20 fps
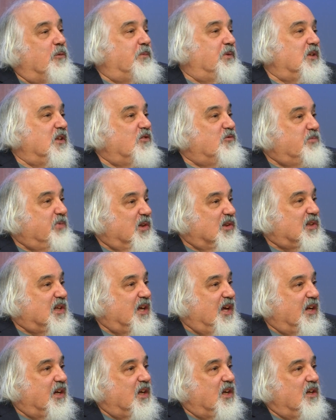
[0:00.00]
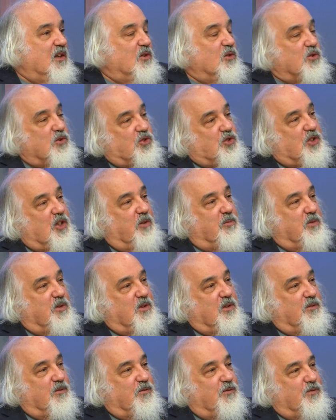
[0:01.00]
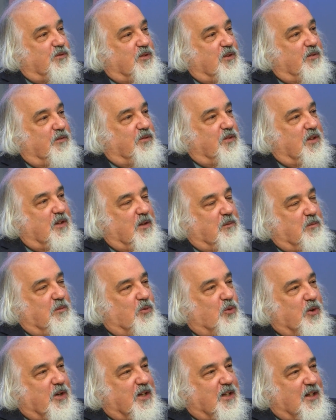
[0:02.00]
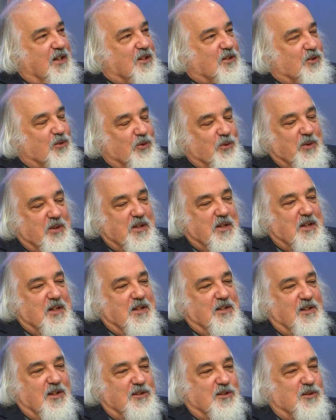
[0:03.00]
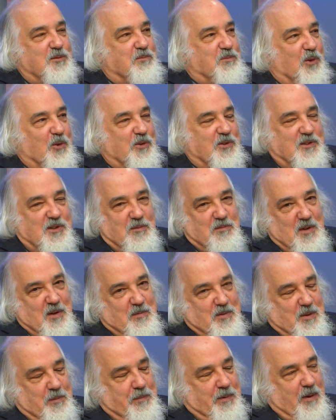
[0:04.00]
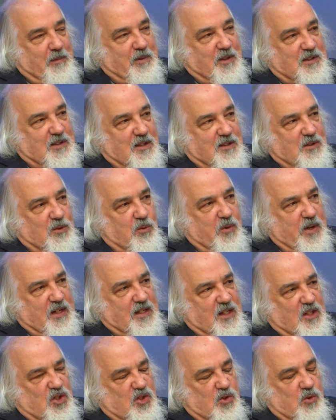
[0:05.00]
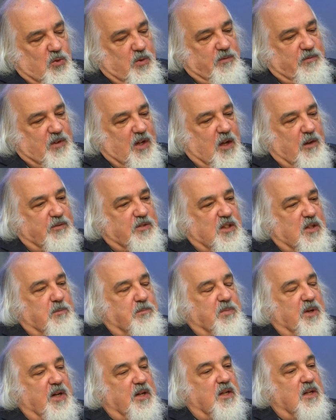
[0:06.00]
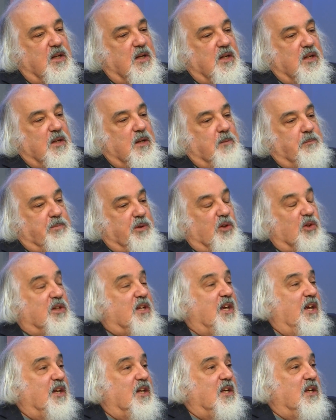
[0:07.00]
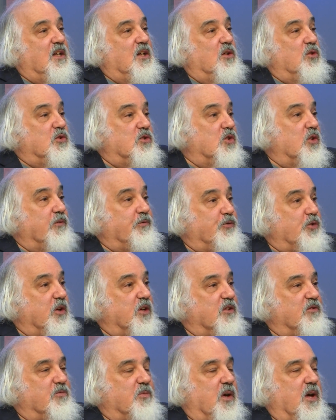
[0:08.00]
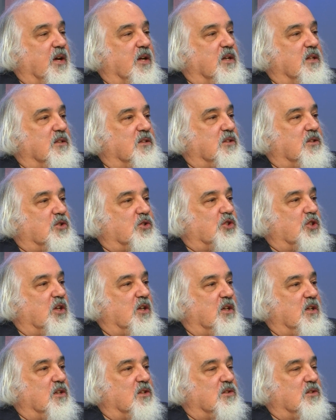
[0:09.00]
I don't believe Bill Kenny, who's chairman of the, and we're getting into nuts and bolts that maybe the public doesn't want to get too involved in, but Bill Kenny, who's a good friend of mine, is